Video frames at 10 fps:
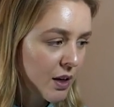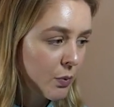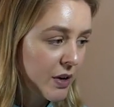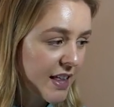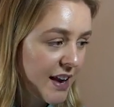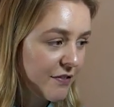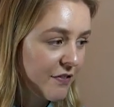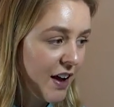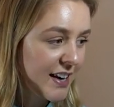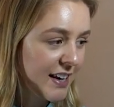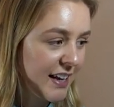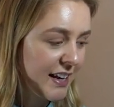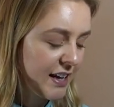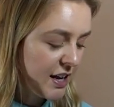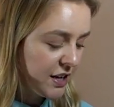We then
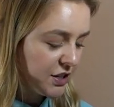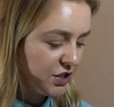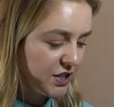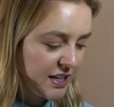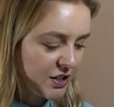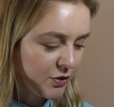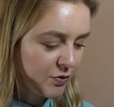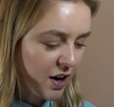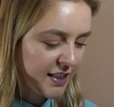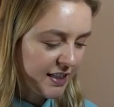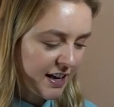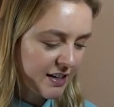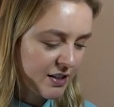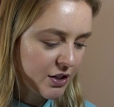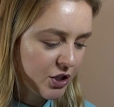finally just need to write
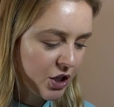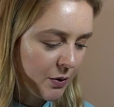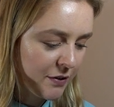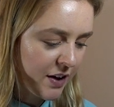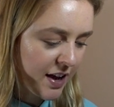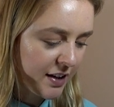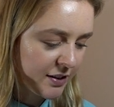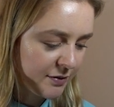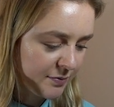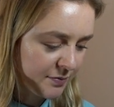this to a file.